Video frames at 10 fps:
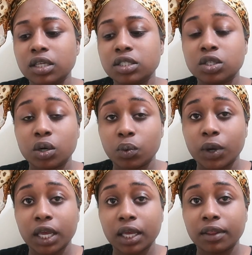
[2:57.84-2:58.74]
is there a
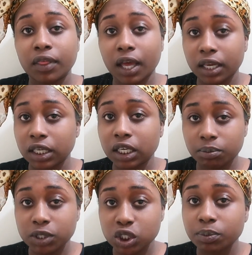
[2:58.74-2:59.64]
way that it
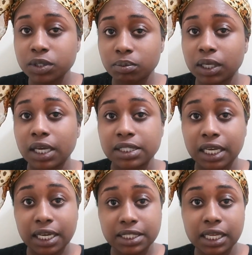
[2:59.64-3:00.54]
could be shipped to me? Because
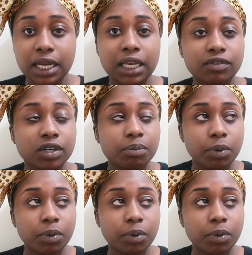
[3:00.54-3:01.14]
like I said, I live in an